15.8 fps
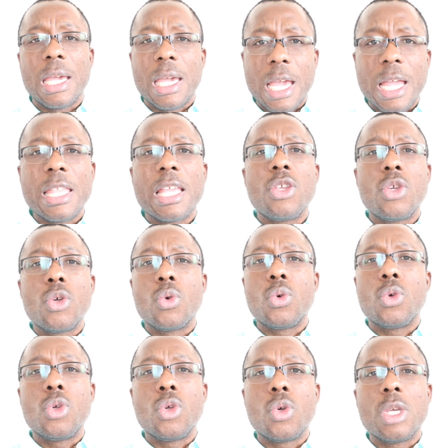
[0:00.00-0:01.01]
And then
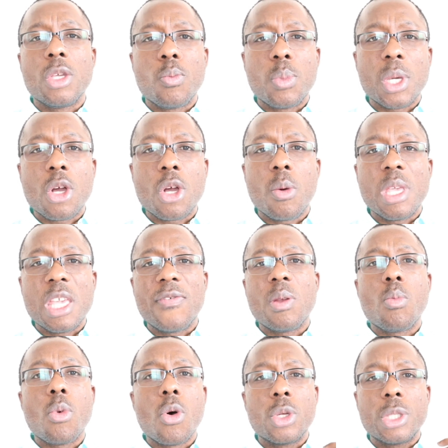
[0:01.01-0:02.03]
you become even
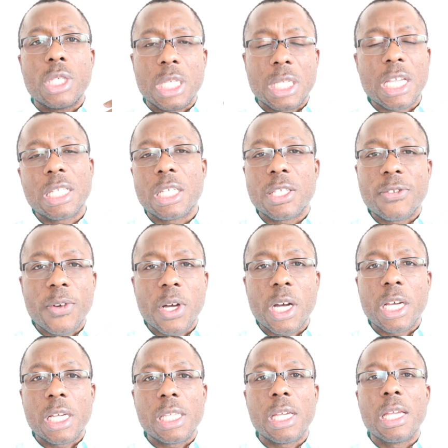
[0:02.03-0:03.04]
more
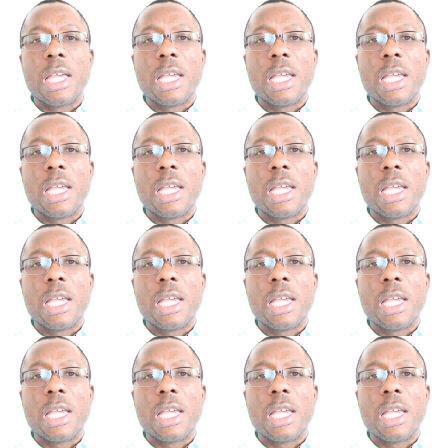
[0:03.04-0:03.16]
dissatisfied.